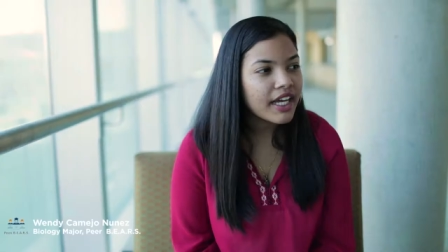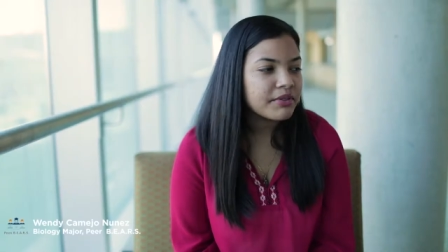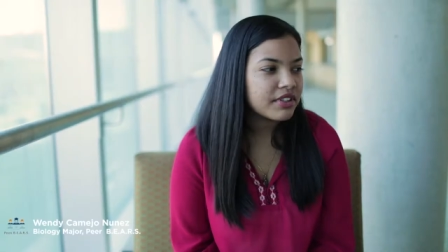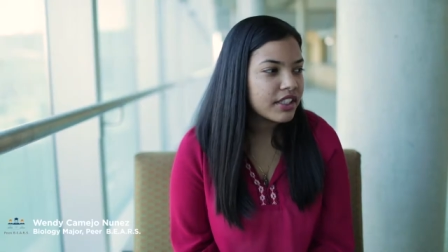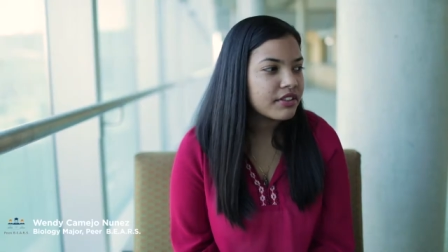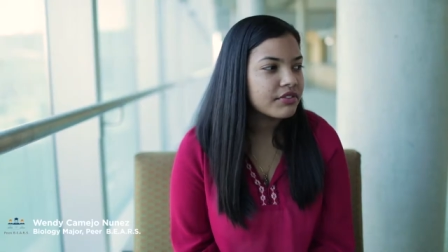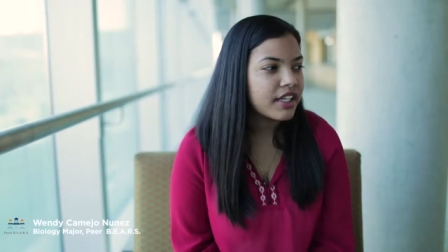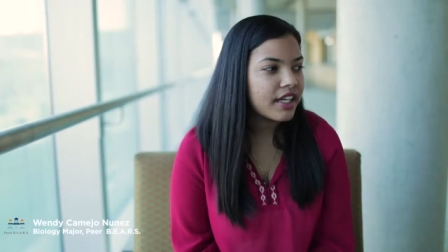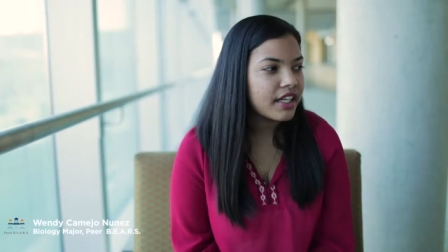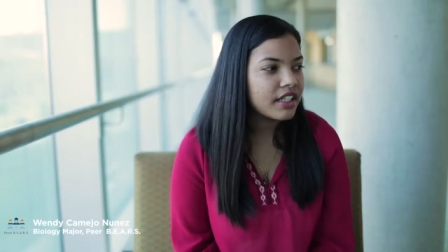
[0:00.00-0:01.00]
I believe
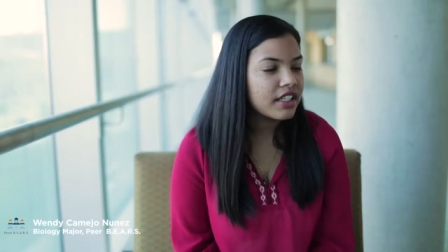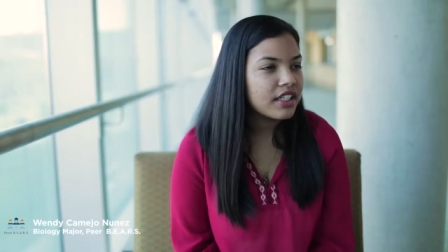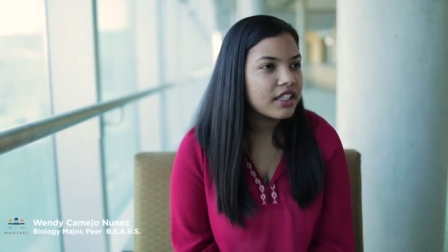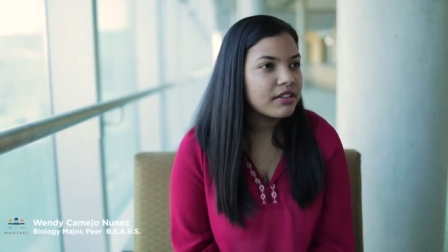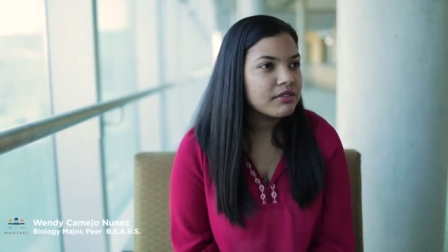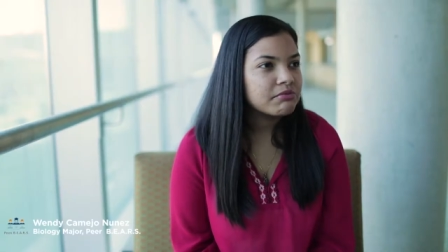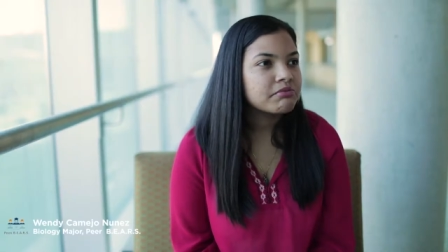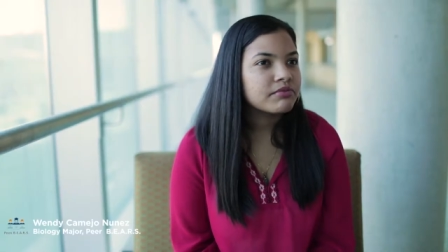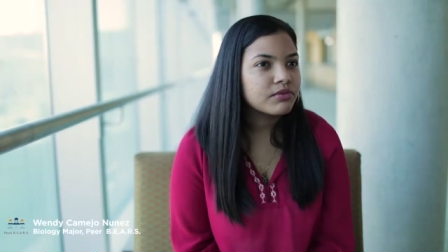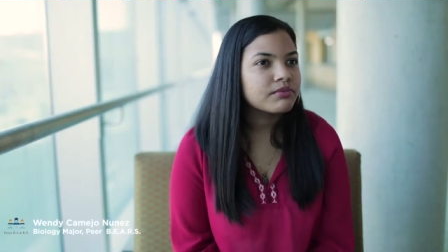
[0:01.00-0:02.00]
that
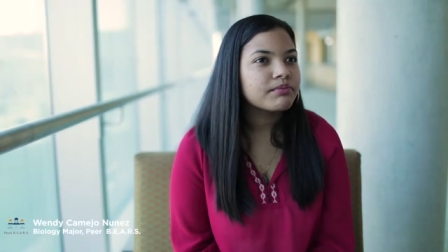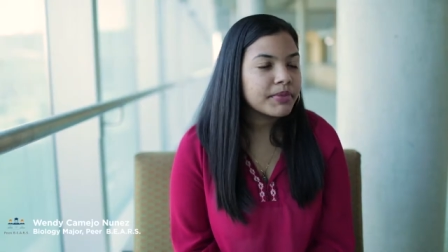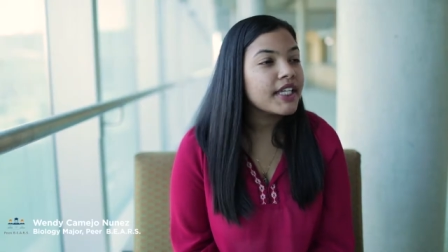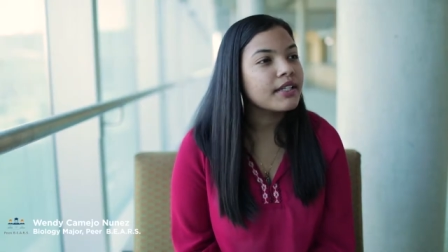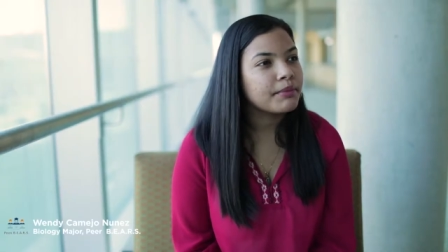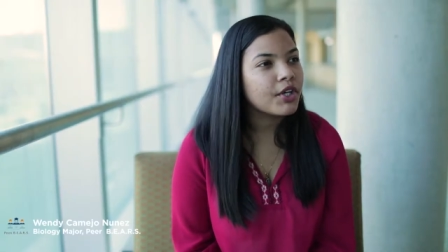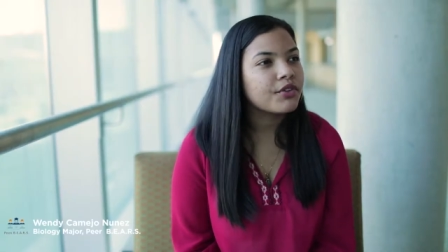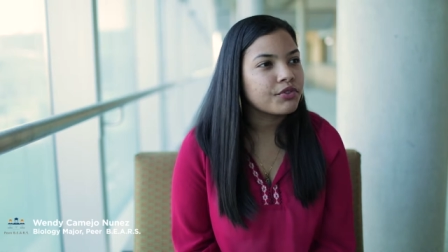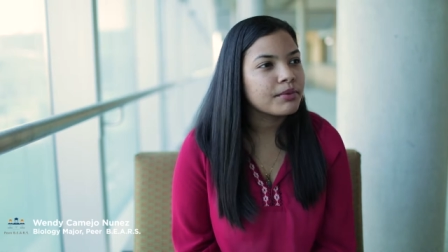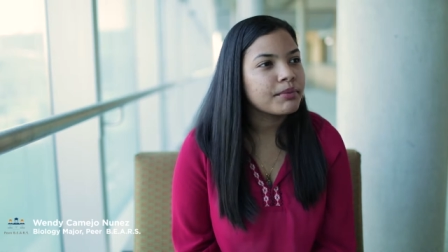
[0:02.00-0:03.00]
being part
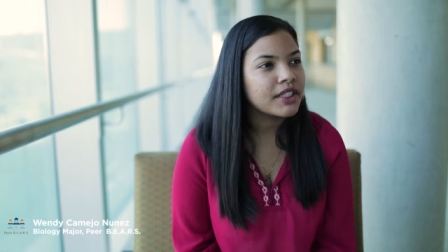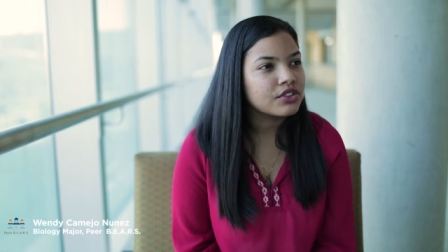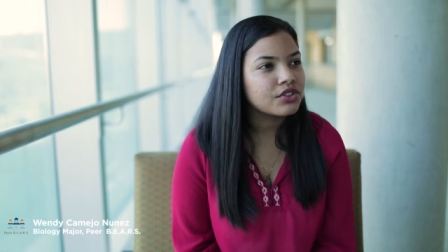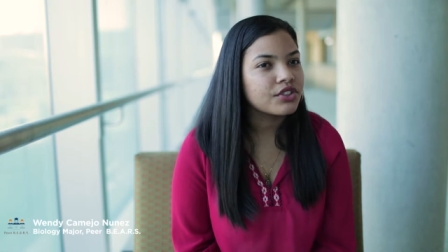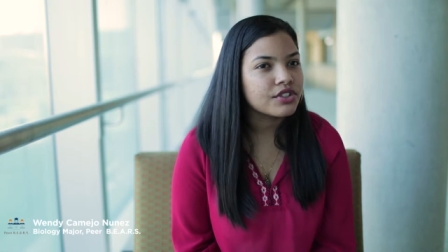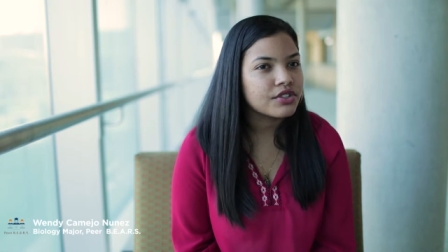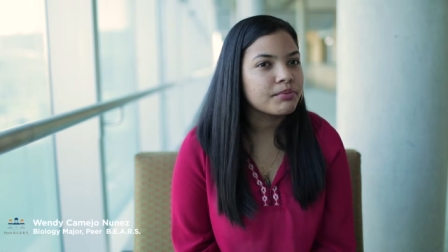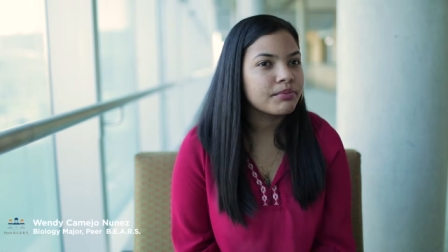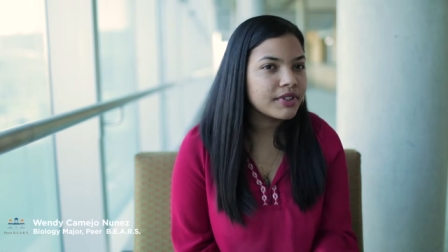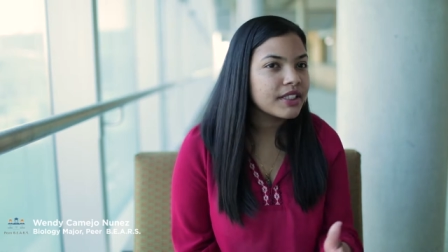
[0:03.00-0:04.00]
of the mentors
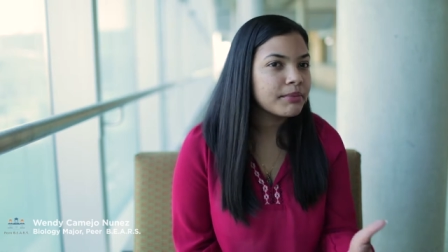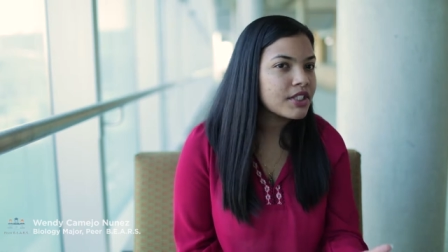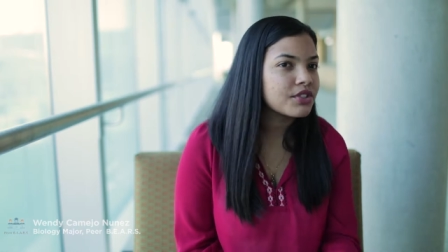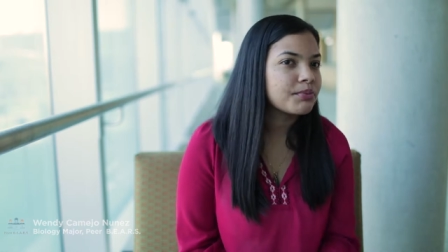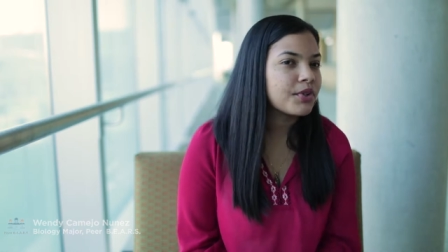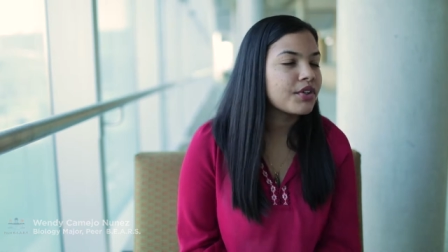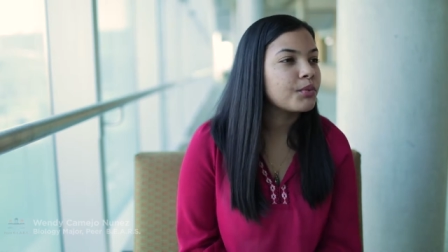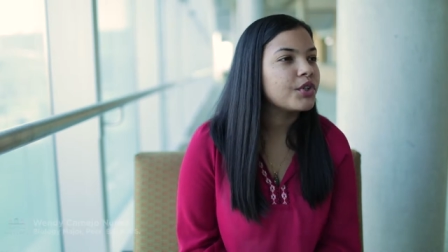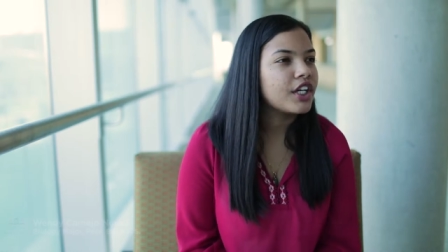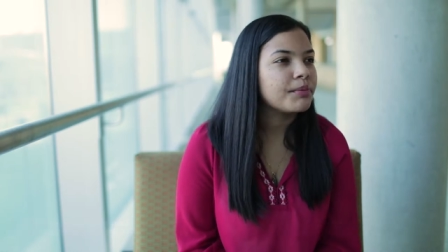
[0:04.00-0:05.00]
the mentor
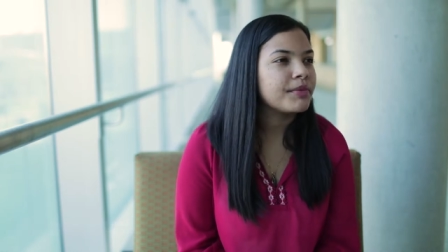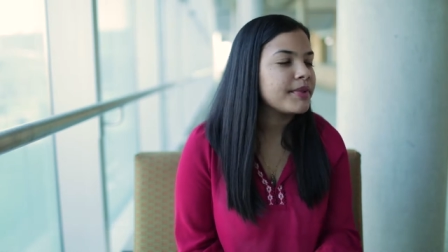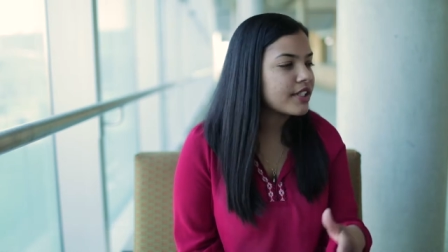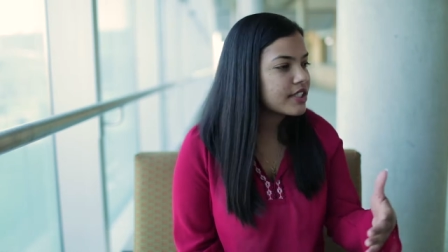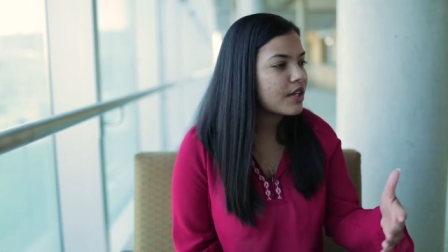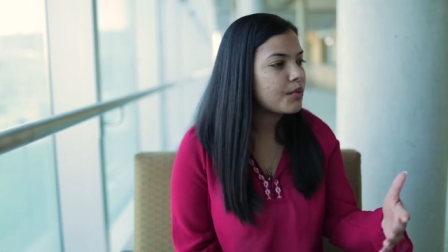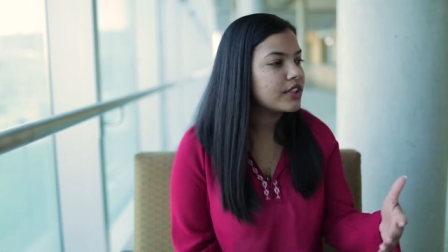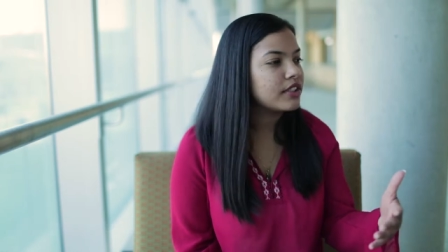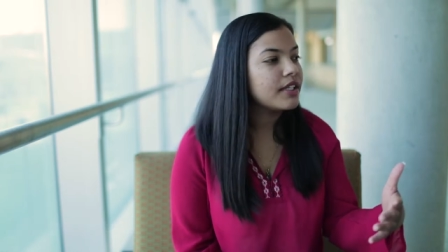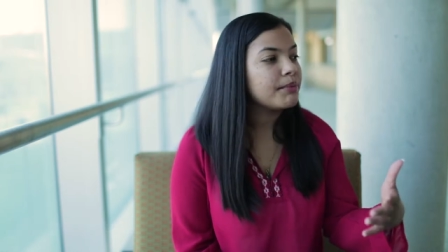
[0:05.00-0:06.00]
program will help me because I
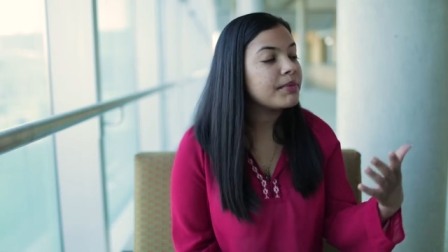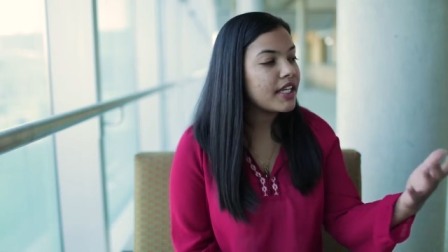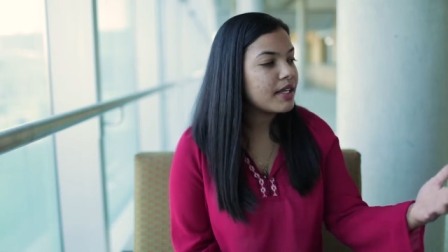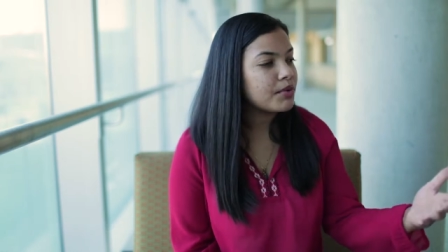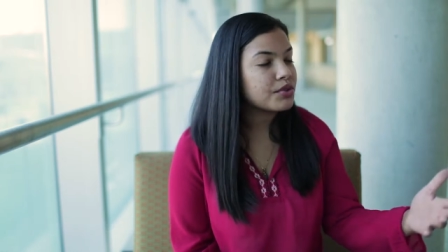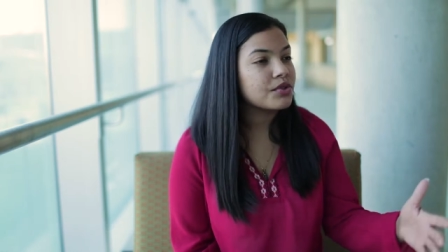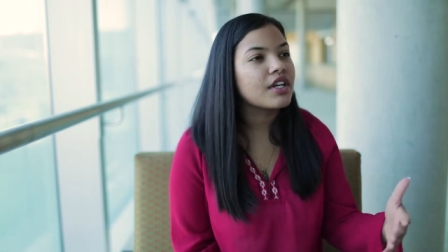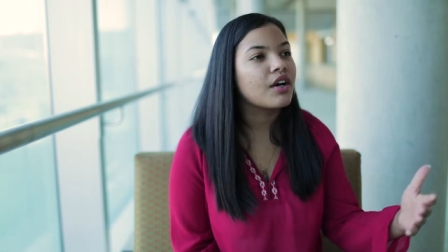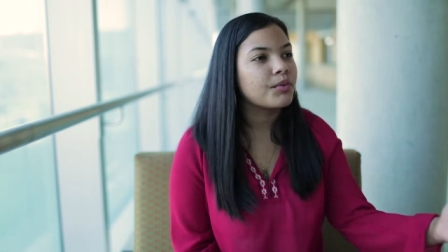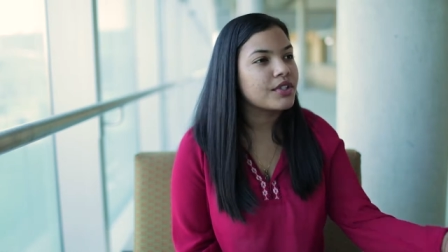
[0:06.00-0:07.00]
will be able to
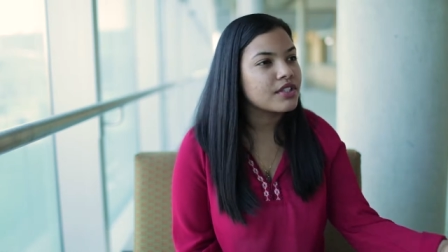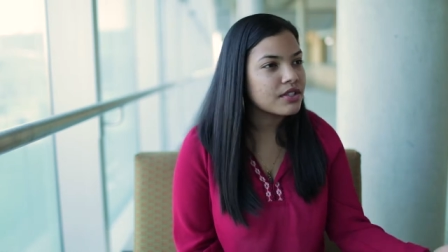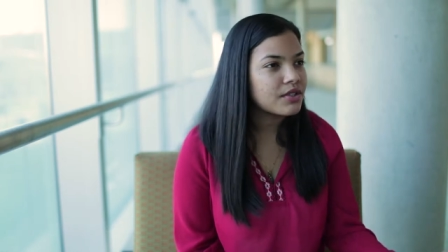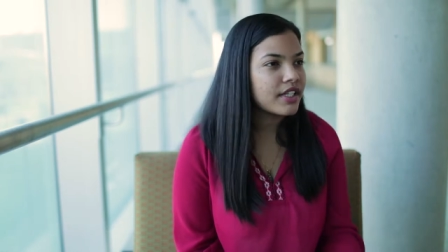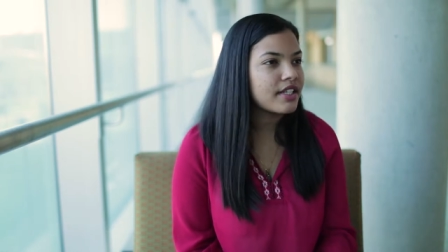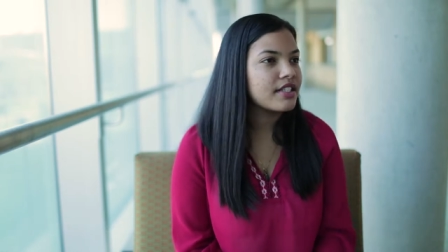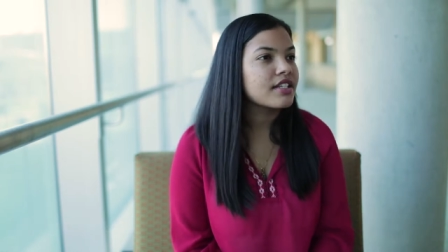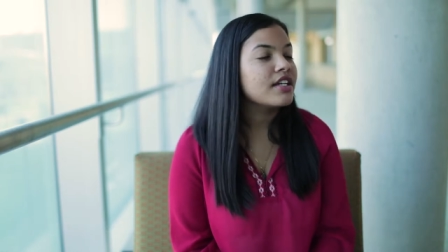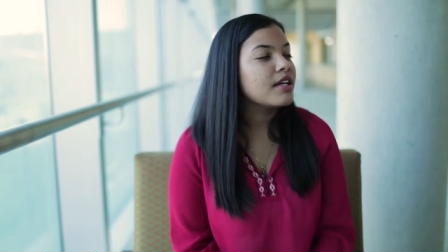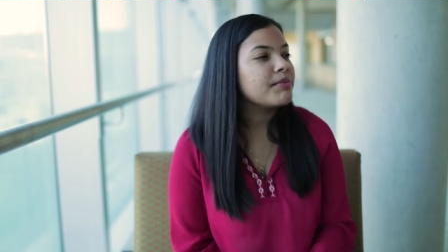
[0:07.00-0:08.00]
talk with the students,